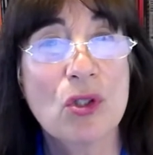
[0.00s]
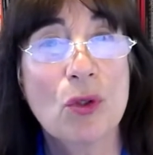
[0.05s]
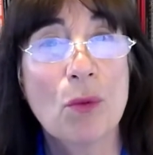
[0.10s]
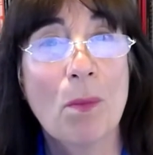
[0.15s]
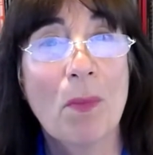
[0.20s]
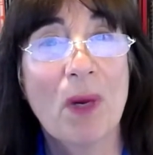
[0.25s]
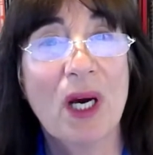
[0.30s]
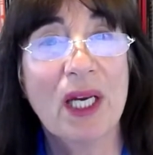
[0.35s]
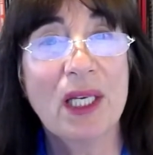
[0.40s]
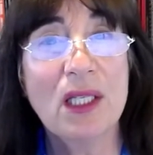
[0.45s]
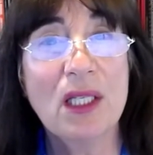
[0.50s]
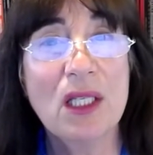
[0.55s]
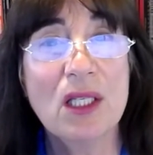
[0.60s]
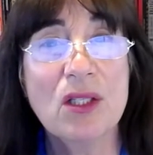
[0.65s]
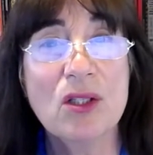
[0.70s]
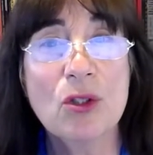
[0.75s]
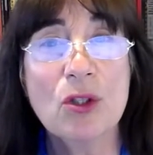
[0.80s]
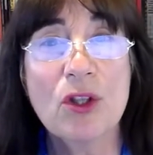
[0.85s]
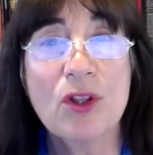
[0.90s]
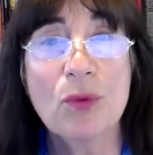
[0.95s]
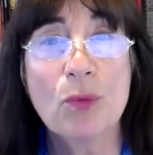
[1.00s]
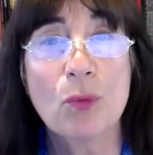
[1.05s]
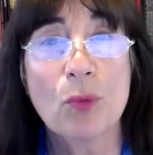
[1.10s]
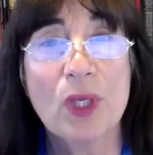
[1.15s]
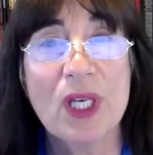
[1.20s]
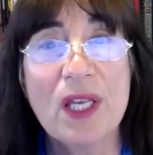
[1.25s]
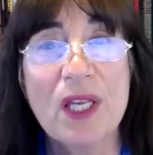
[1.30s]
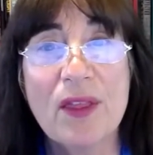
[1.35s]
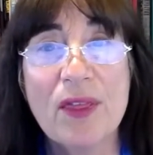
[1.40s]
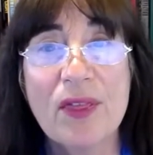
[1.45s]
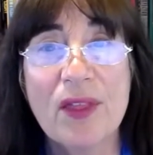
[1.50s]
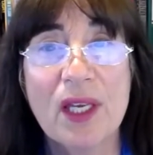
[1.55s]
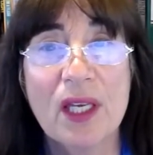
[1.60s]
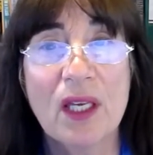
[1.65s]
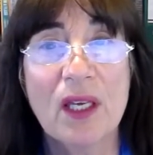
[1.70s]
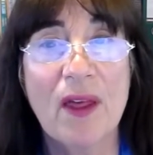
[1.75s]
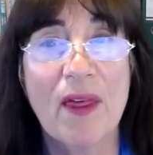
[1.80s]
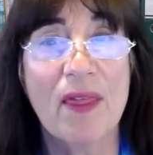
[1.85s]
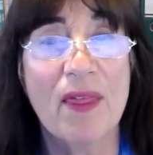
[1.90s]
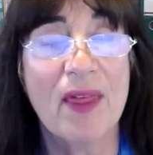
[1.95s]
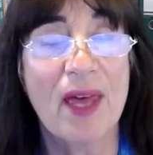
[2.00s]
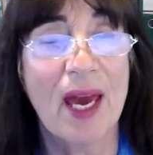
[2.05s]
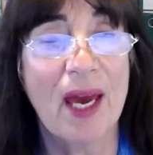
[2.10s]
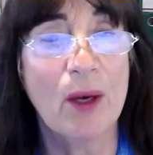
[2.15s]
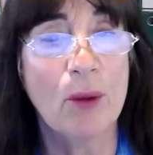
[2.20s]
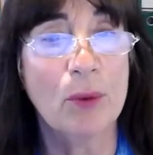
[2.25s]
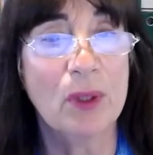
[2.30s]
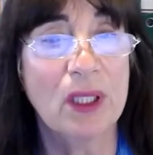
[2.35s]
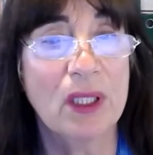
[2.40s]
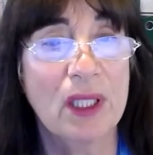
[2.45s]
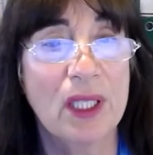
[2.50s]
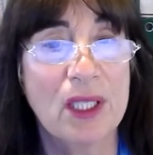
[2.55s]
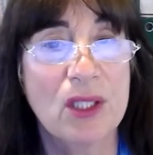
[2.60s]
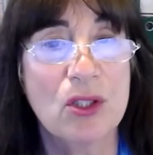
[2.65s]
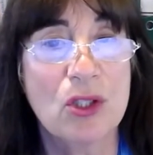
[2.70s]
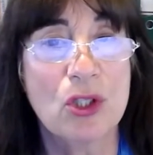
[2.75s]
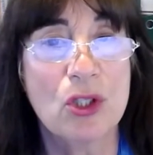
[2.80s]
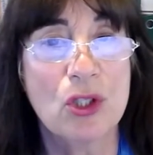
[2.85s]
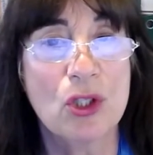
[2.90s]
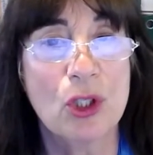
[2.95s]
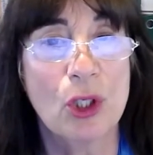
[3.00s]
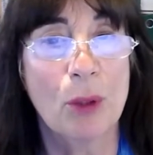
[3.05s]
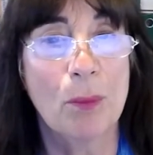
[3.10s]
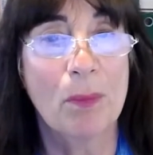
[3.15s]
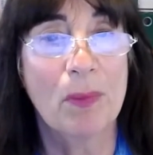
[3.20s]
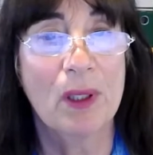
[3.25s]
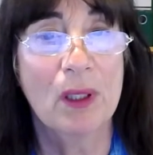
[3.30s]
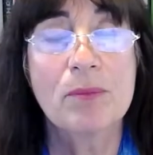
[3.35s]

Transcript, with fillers: you might need to rethink that relationship.